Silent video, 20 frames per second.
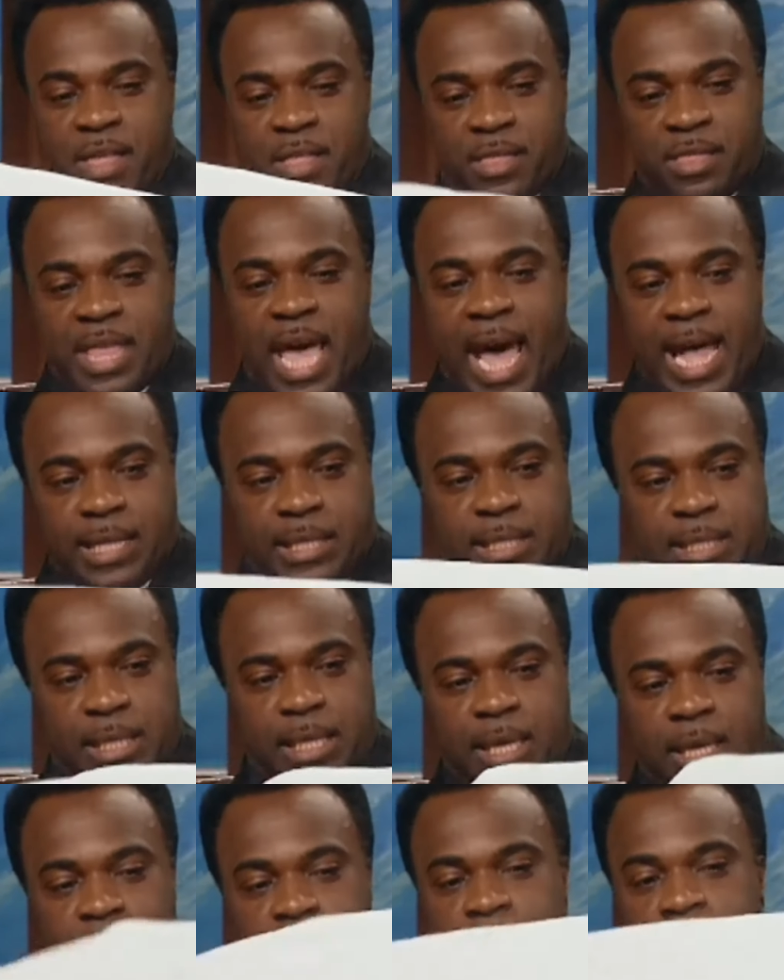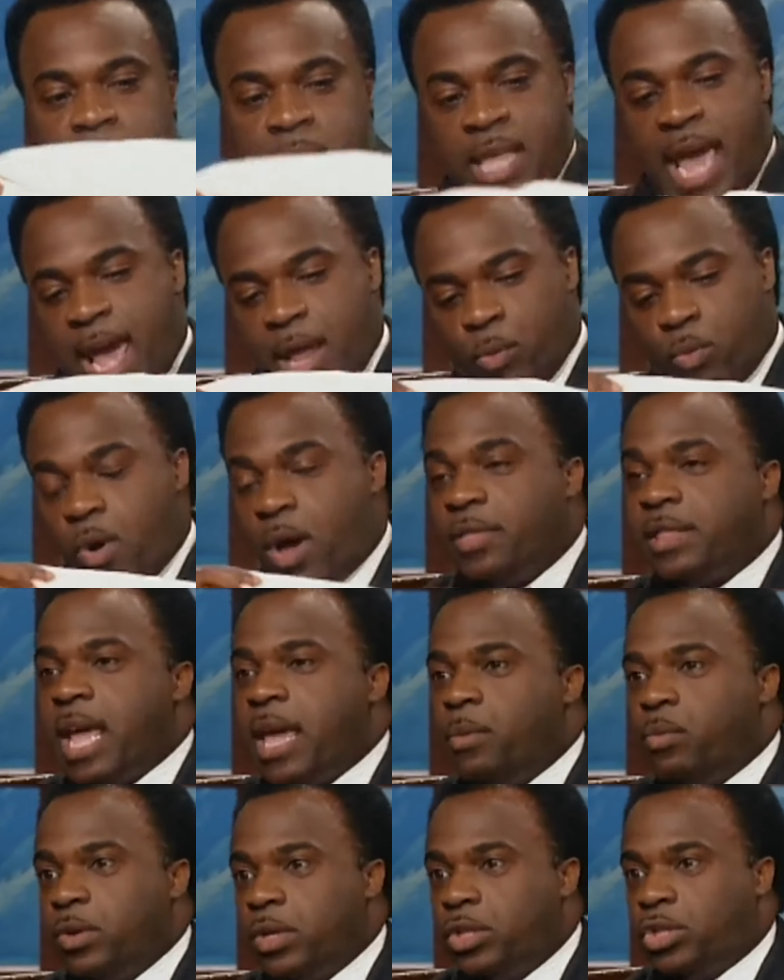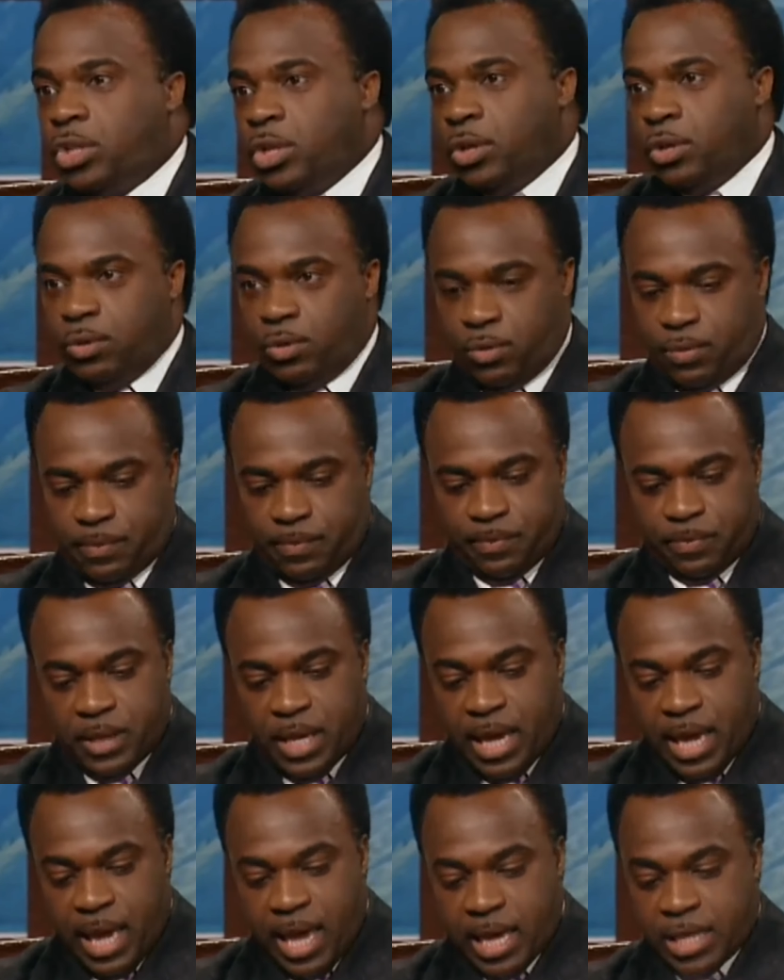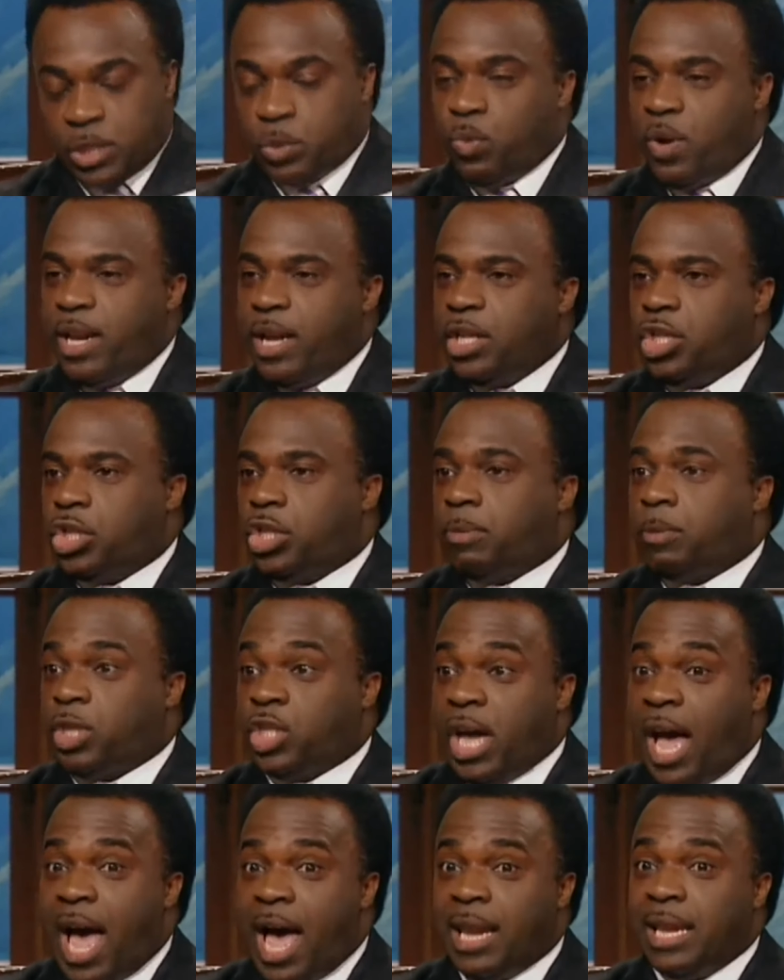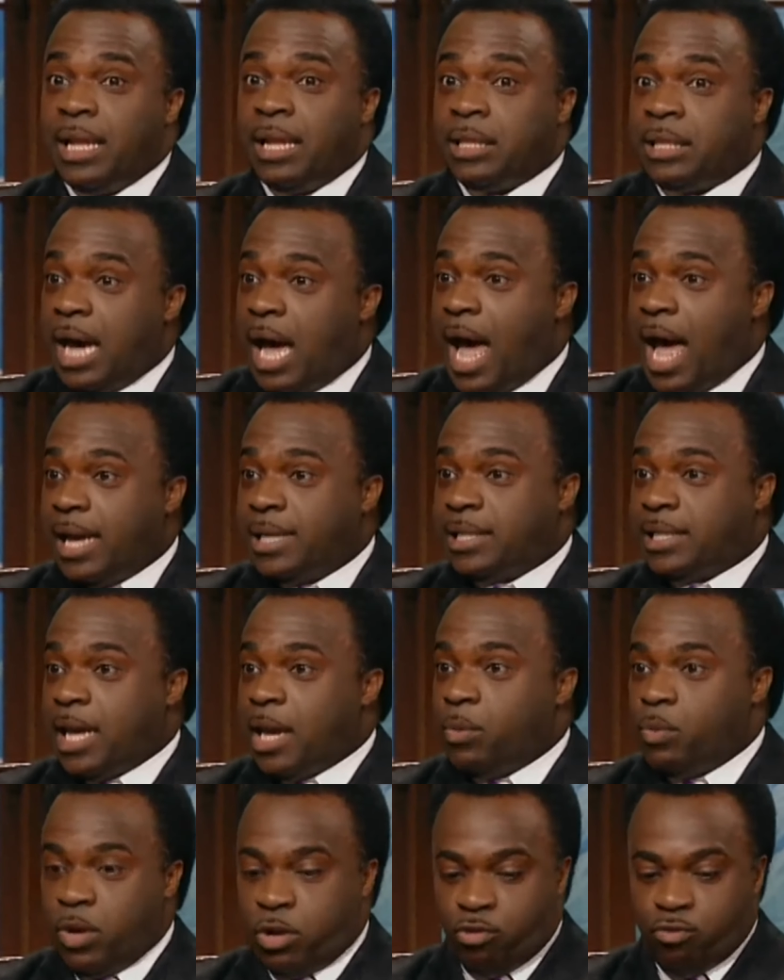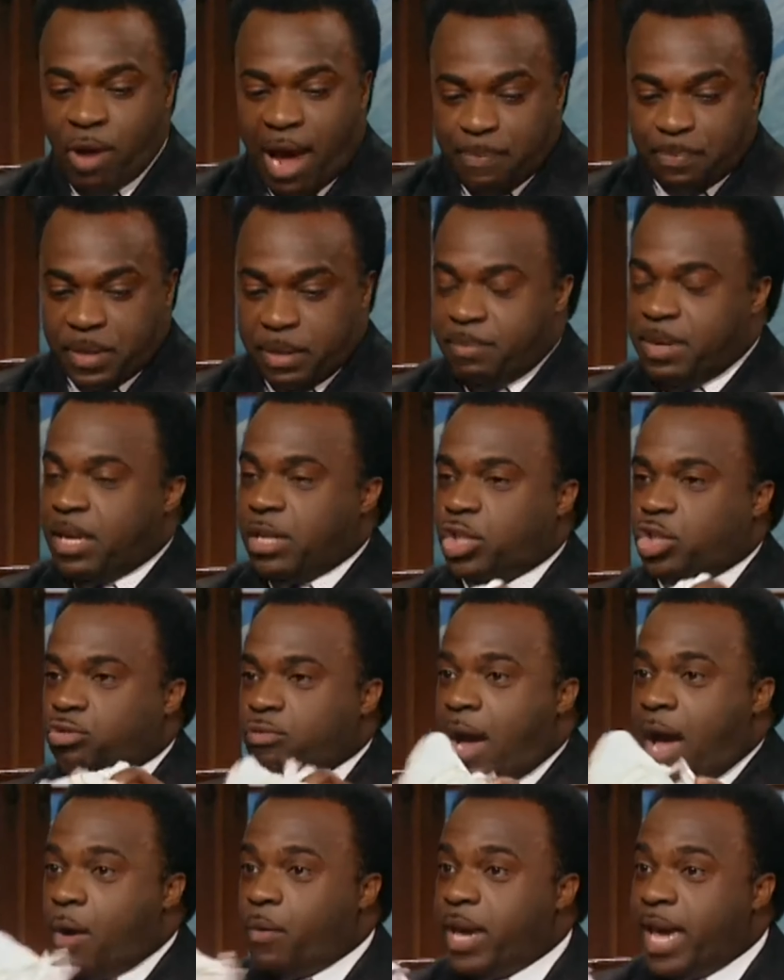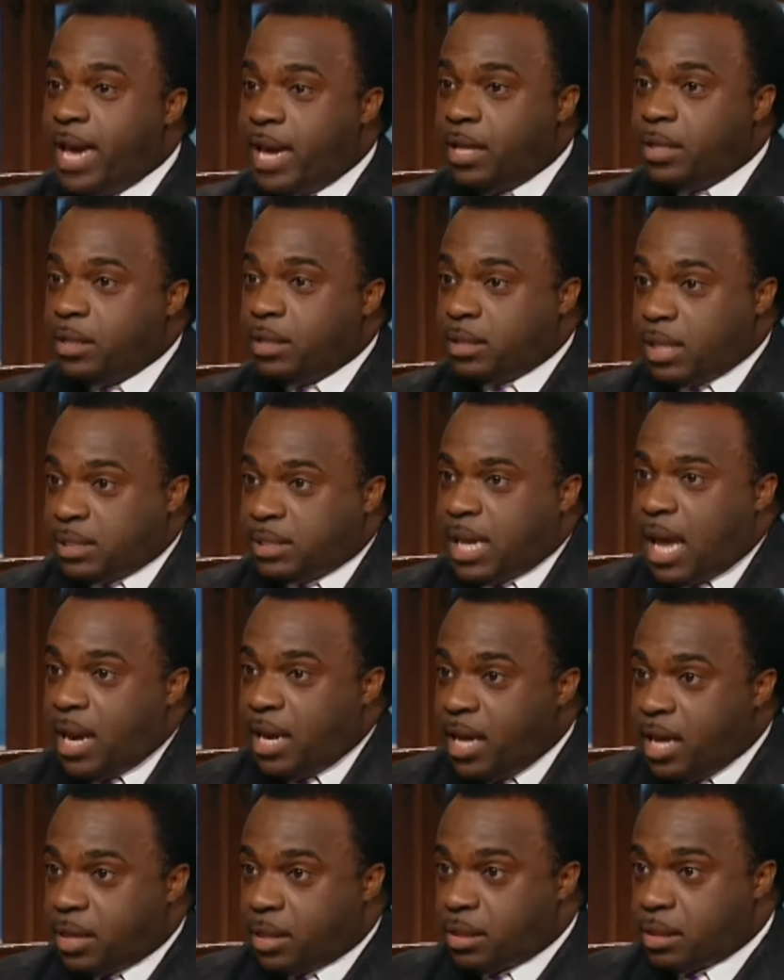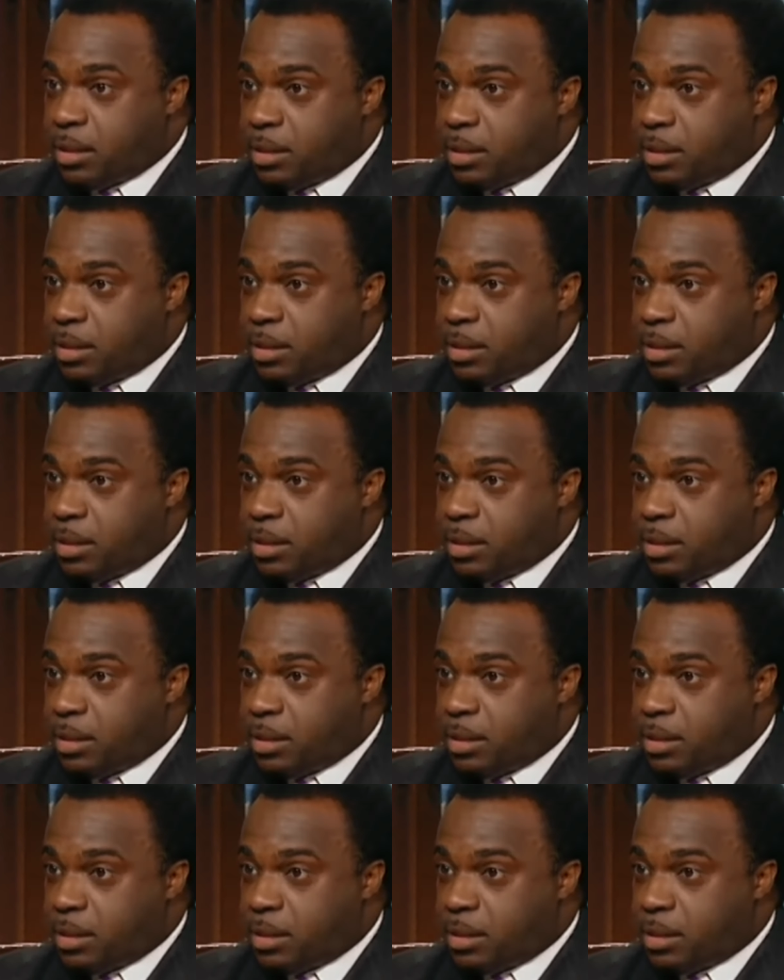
that that what they would do is when a child dies, they would wrap them in a shroud in the talith.